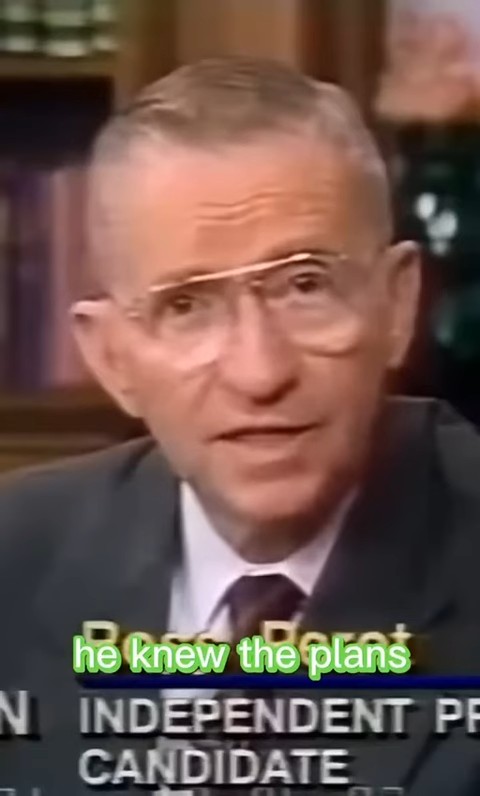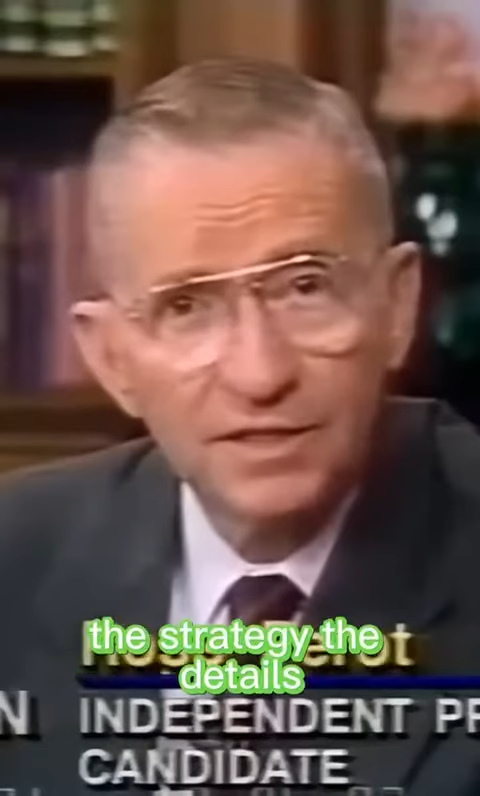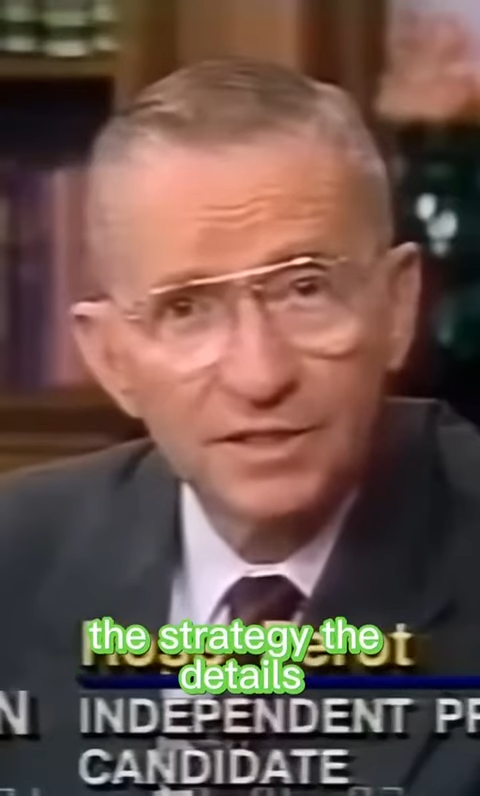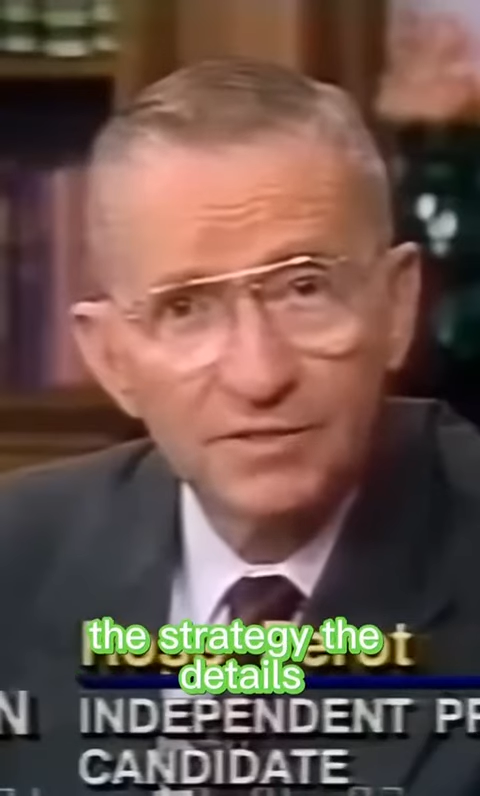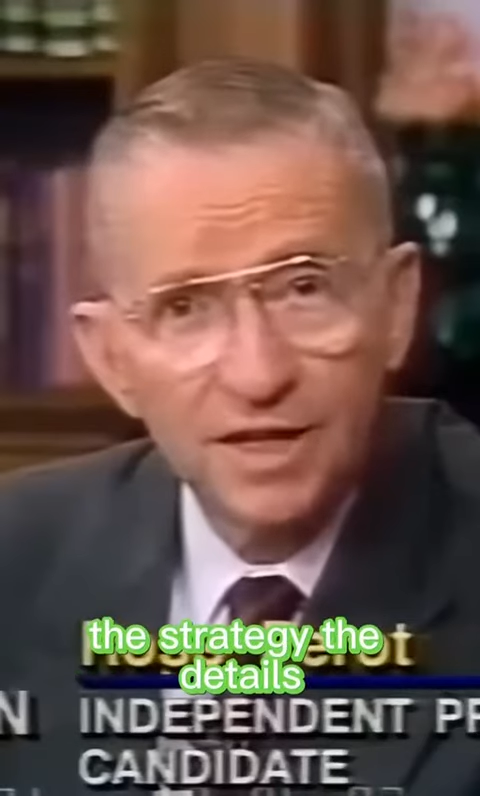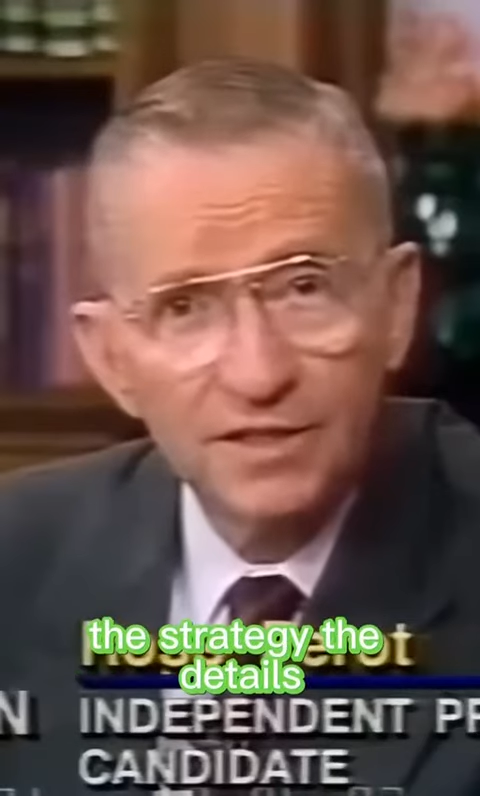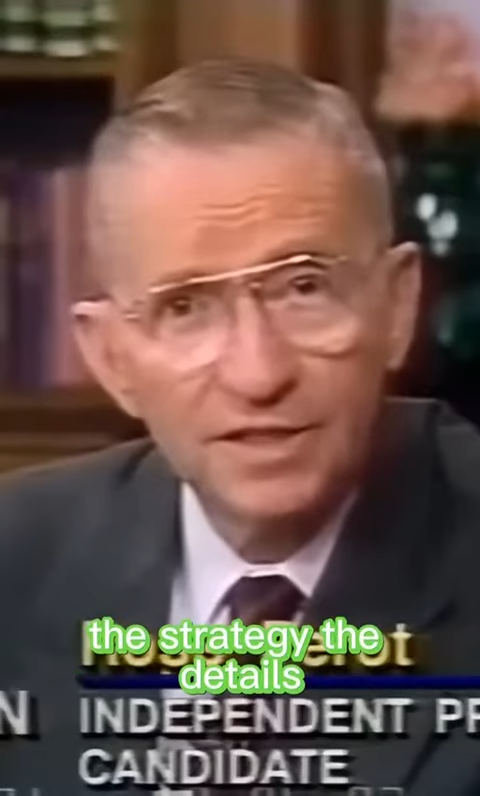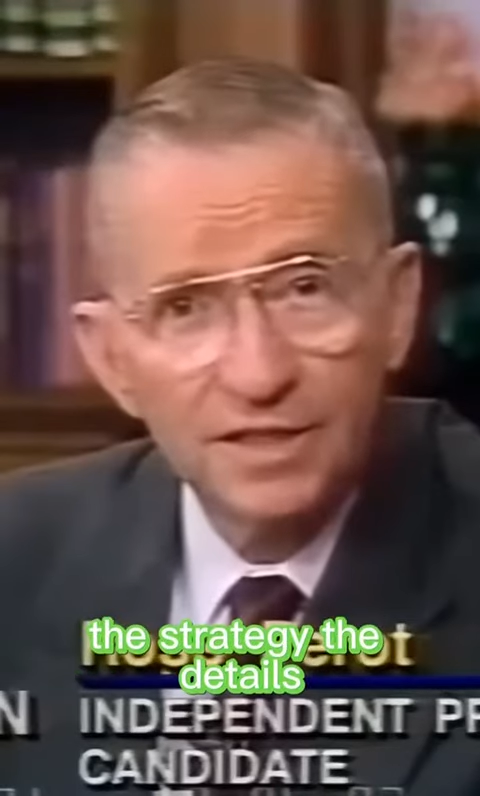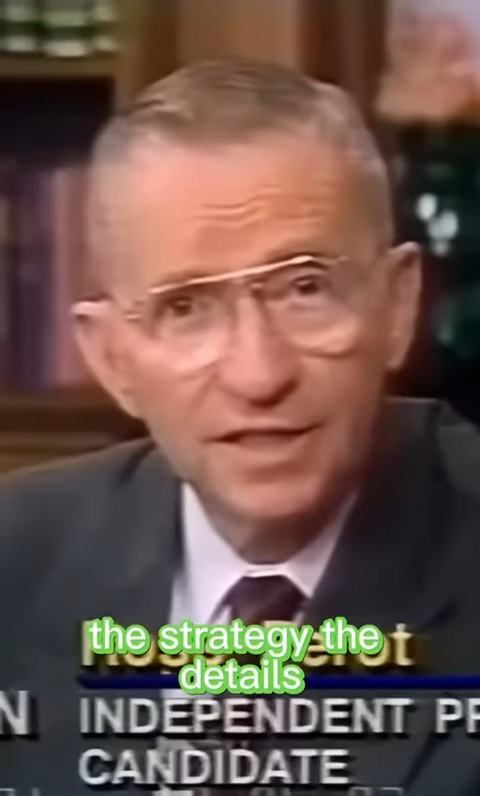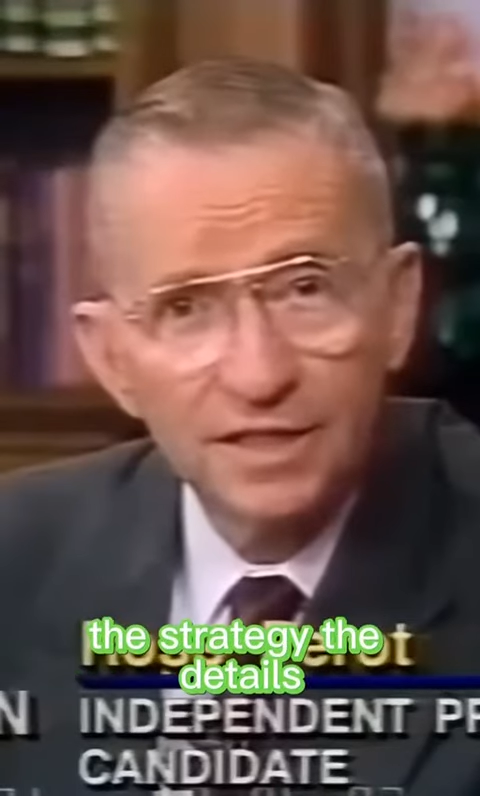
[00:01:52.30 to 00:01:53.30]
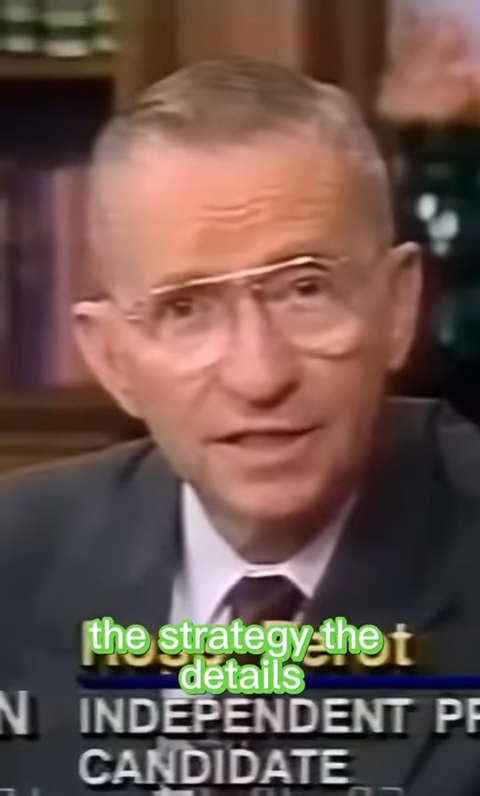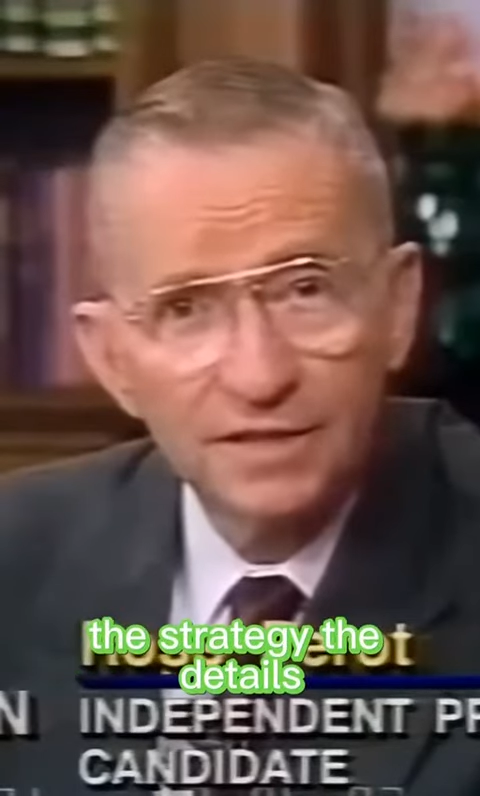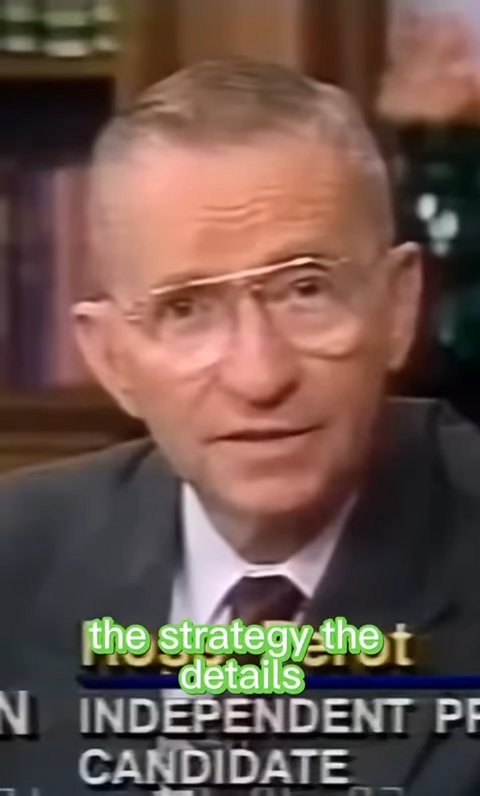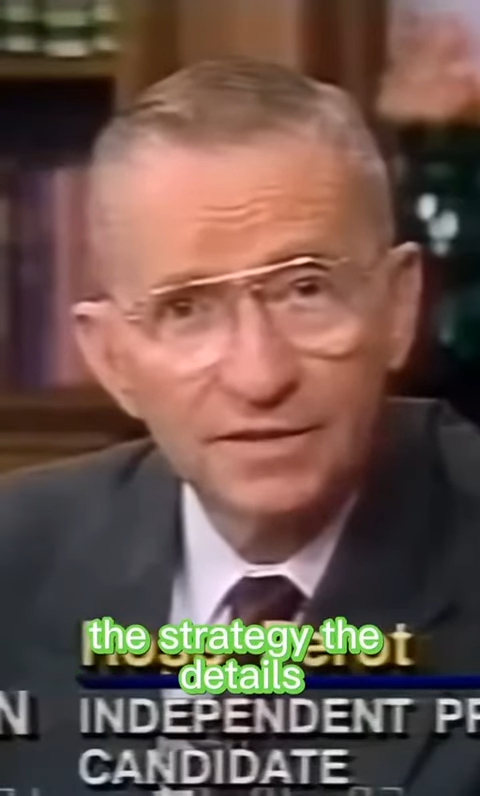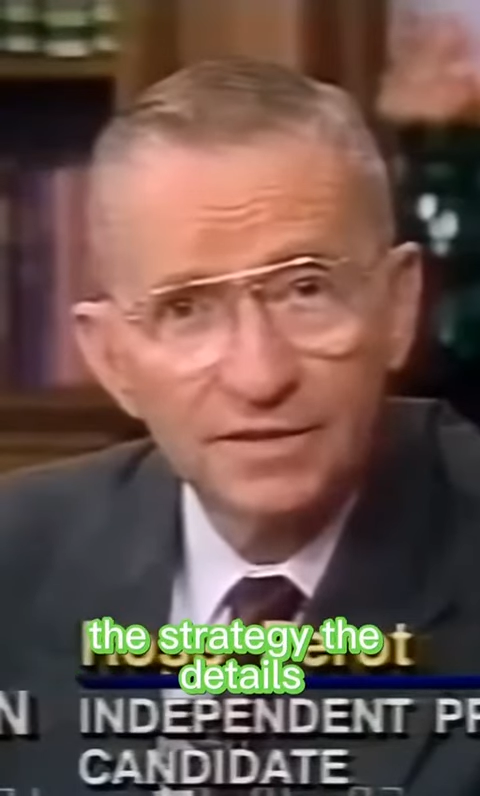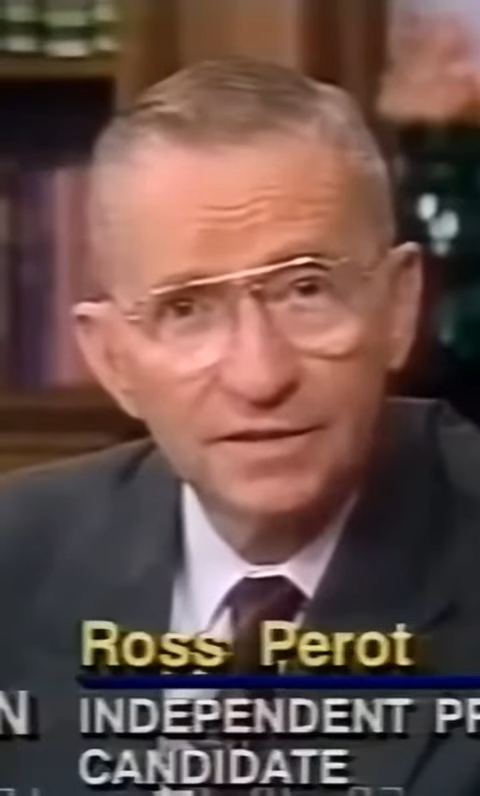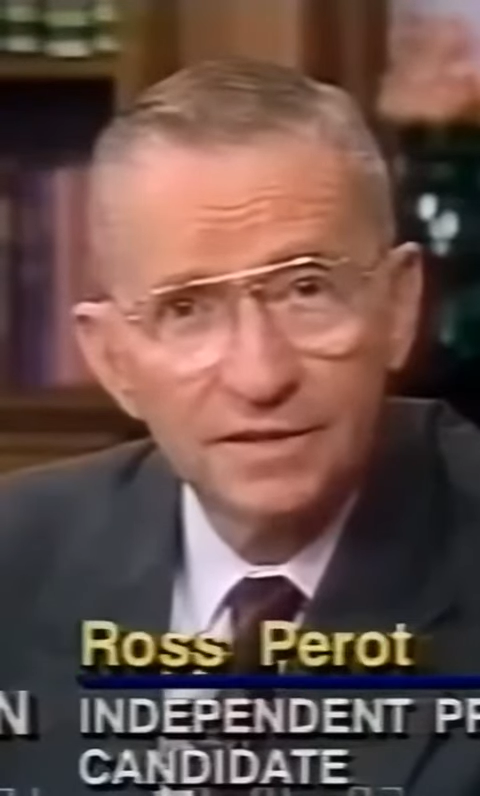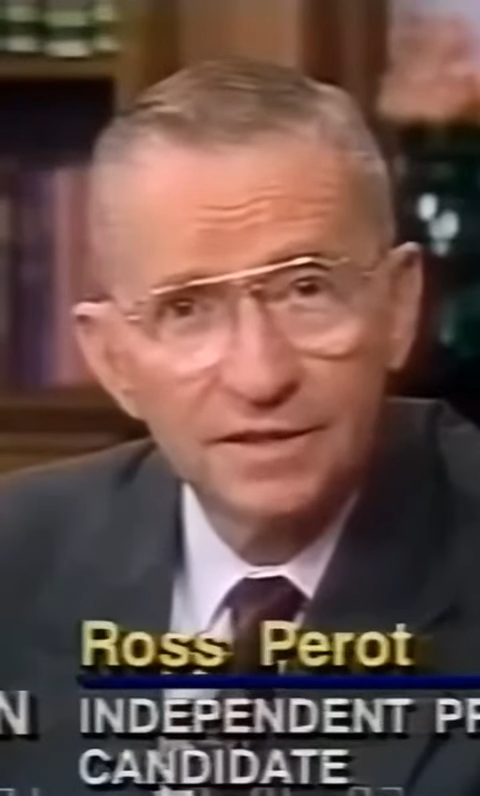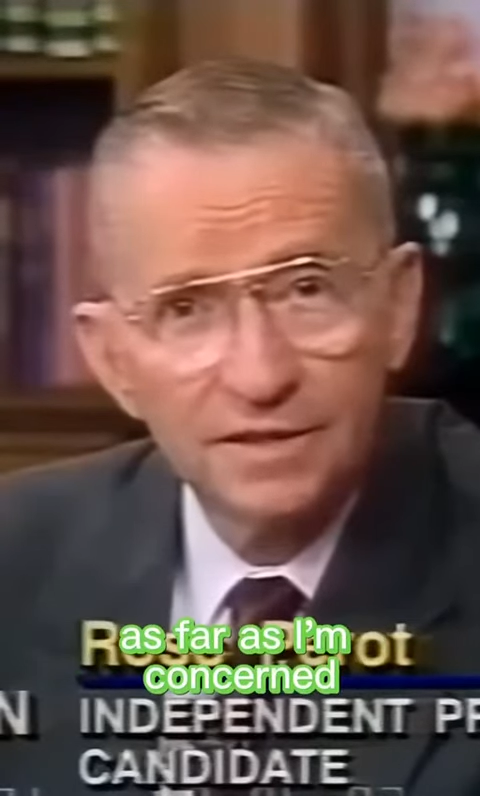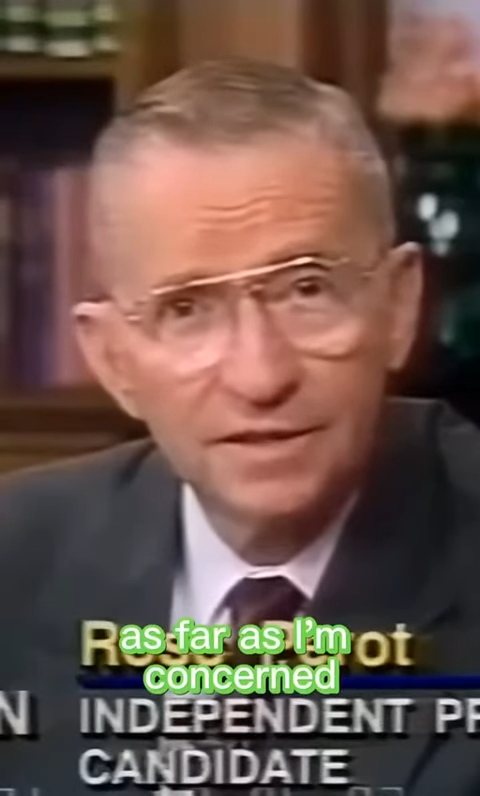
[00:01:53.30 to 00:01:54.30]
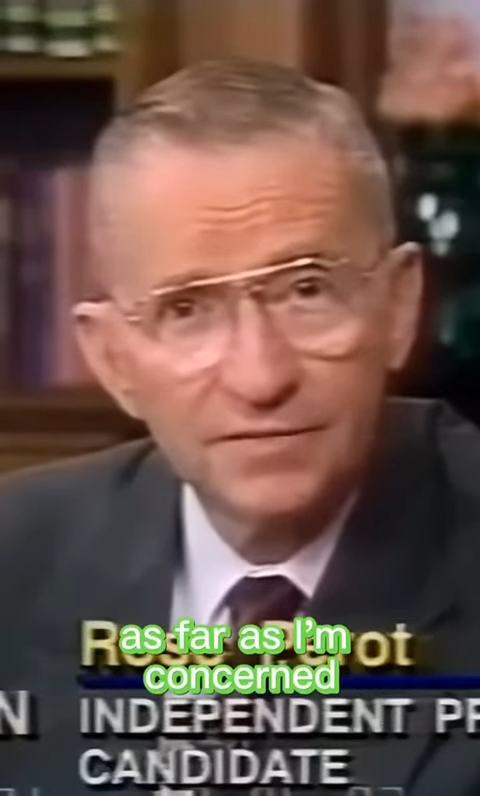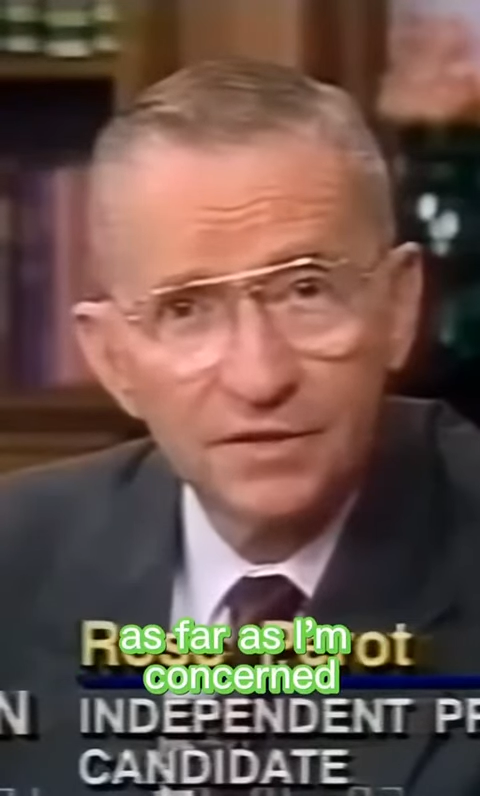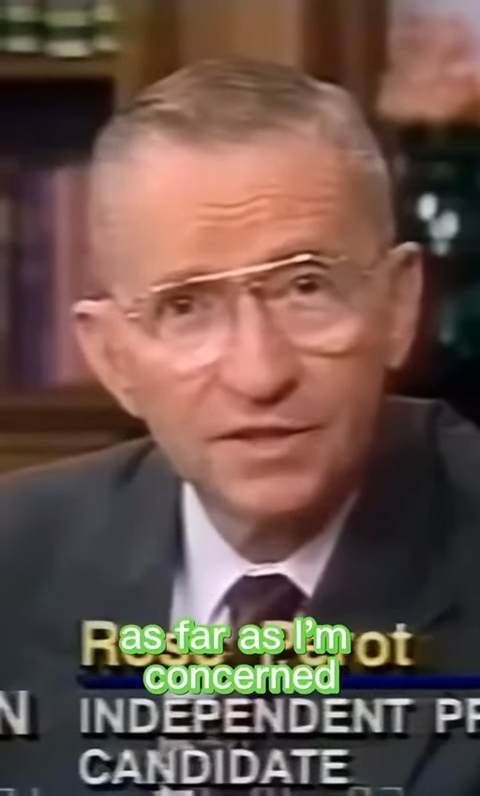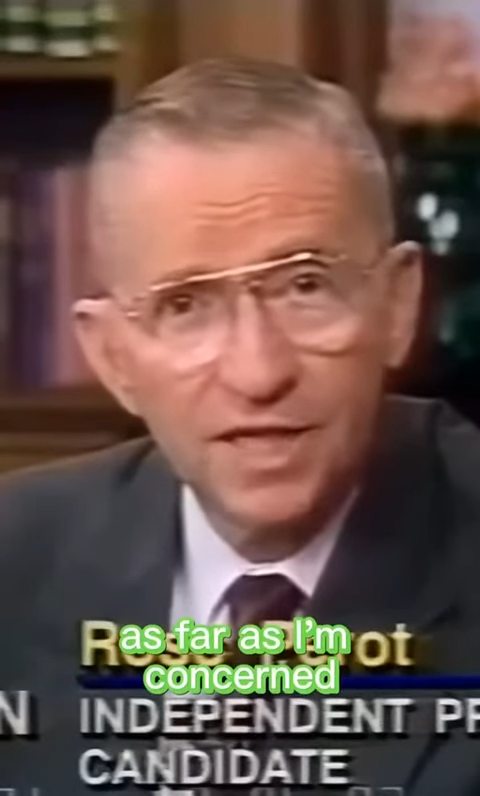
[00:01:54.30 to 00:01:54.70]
the strategy, the details far